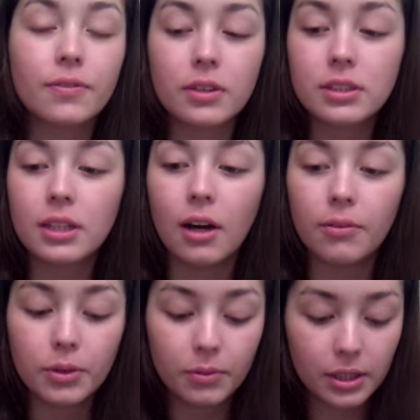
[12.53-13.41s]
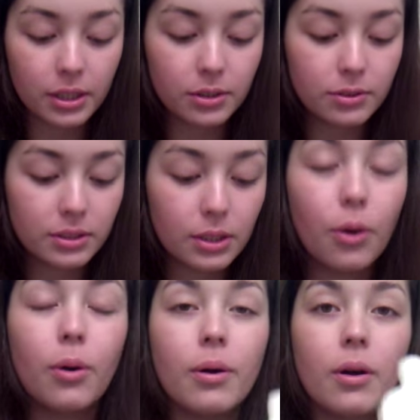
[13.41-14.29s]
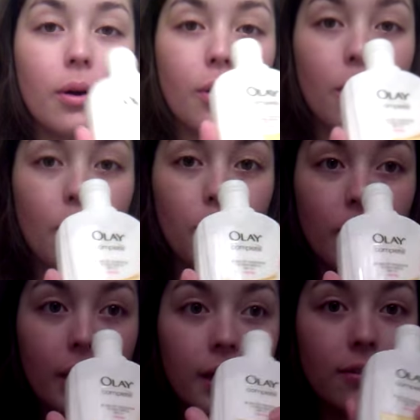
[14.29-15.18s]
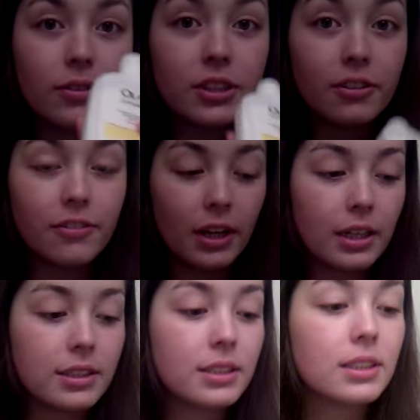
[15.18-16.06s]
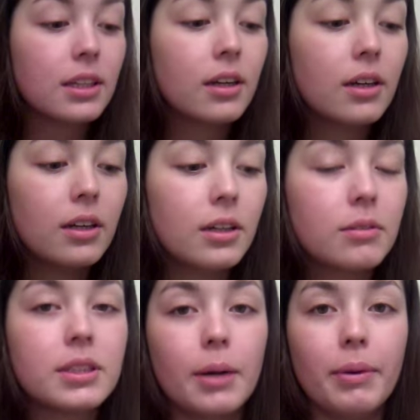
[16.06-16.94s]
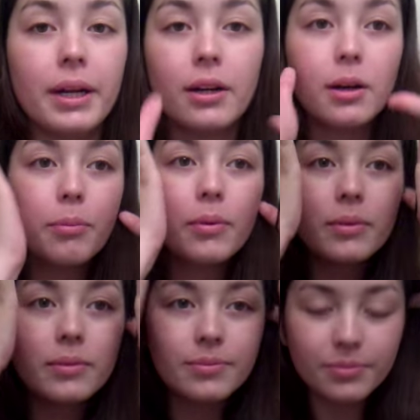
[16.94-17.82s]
So first off, we want to use Olay for your face. Tie my hair up.